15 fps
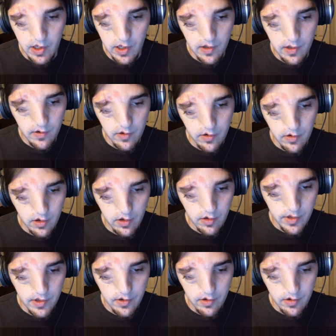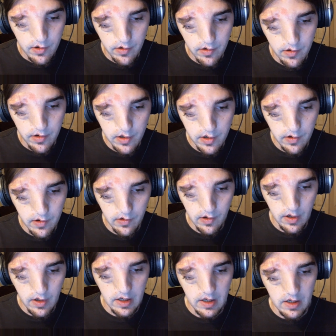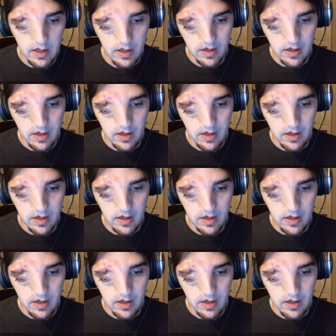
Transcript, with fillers: damn you kids and your original thoughts.